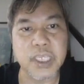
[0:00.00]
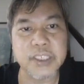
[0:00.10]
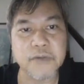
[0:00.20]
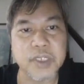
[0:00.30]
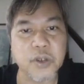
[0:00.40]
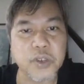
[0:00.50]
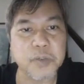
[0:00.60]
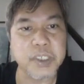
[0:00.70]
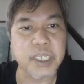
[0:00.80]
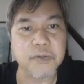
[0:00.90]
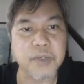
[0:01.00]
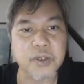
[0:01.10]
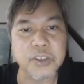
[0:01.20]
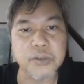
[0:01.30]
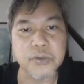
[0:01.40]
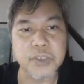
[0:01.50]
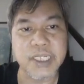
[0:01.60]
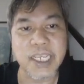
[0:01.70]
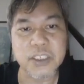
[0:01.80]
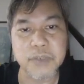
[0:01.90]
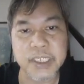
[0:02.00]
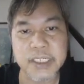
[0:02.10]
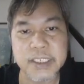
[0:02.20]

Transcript: each of the document that we're going to connect to it.